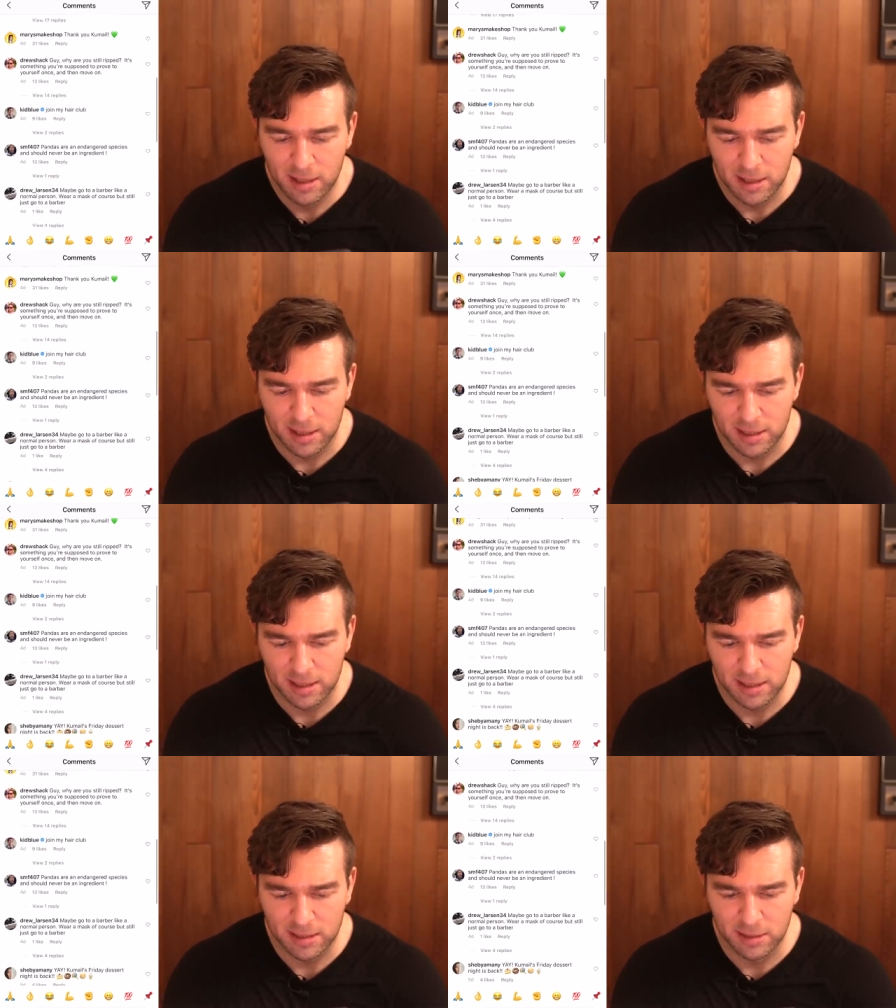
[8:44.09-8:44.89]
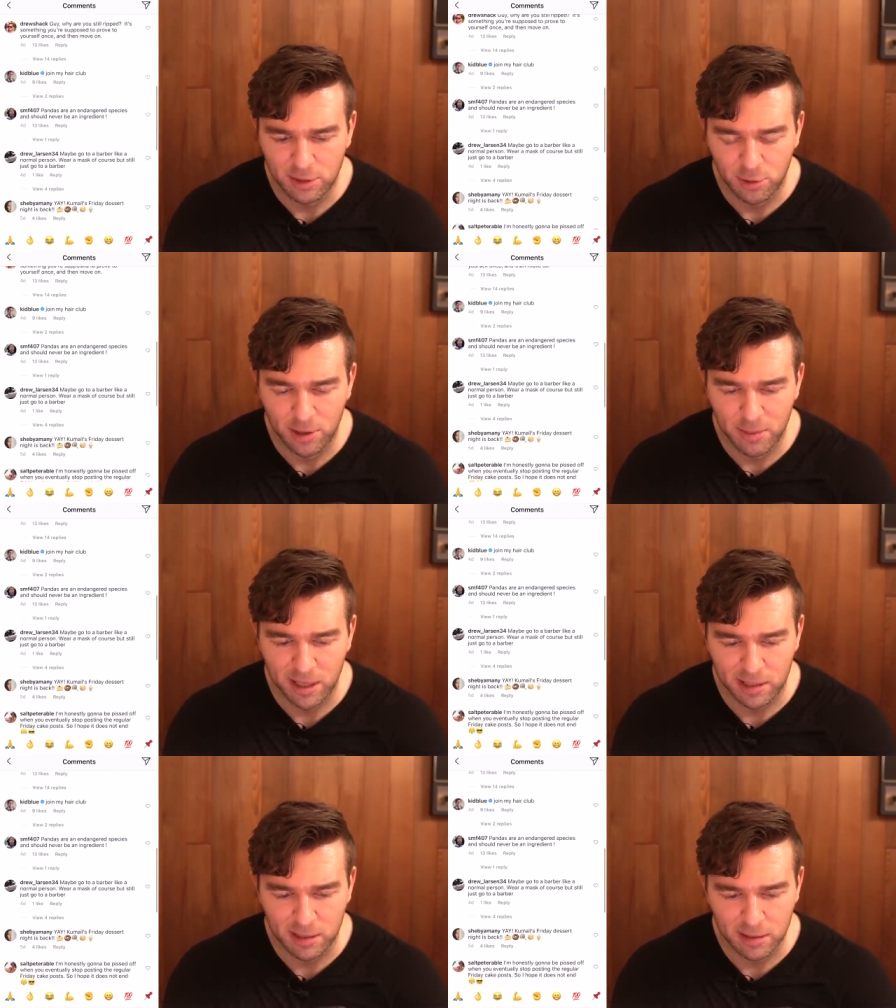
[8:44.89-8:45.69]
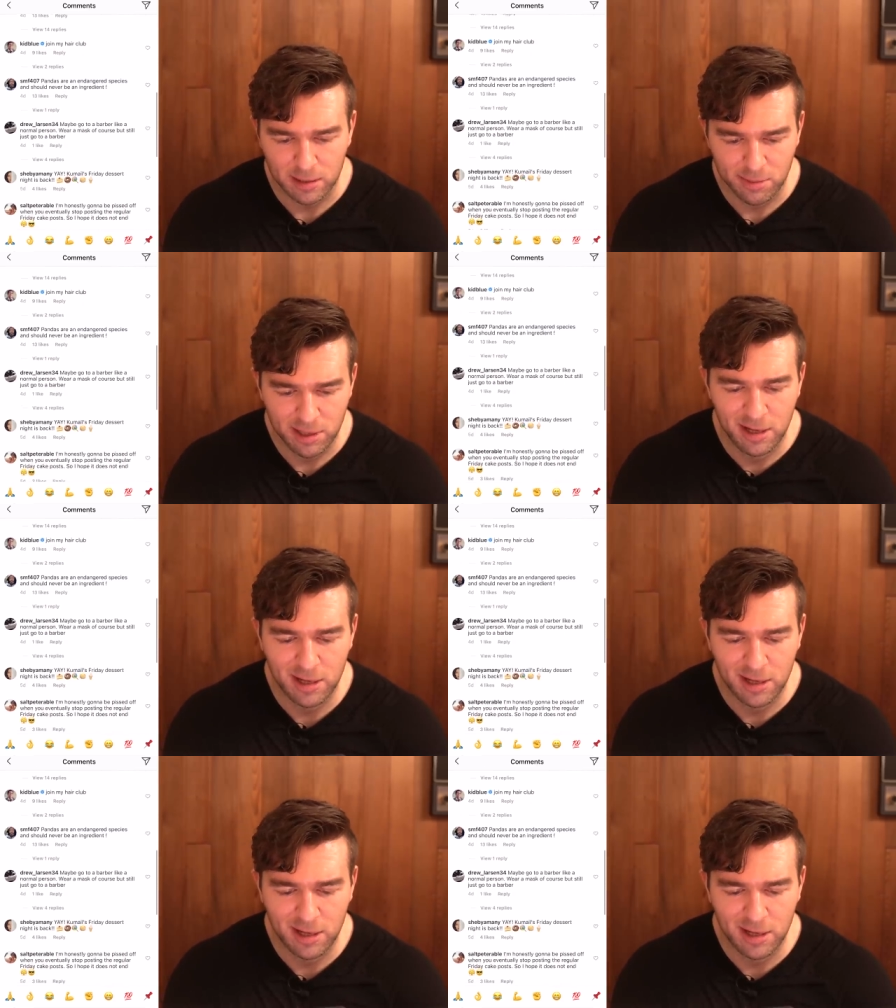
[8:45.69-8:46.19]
Uh, join my hair club.